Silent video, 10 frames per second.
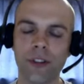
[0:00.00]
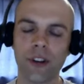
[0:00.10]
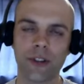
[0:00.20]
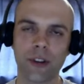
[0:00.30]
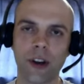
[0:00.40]

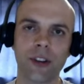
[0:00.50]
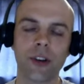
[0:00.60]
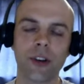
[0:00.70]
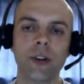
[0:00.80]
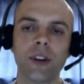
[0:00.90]

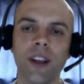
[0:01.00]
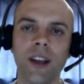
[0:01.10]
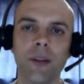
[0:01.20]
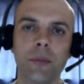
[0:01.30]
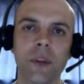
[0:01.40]
article
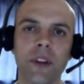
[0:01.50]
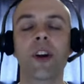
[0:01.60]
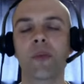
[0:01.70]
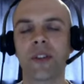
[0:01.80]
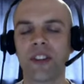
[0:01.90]

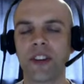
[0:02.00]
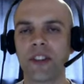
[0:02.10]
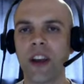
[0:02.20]
misinterpreted that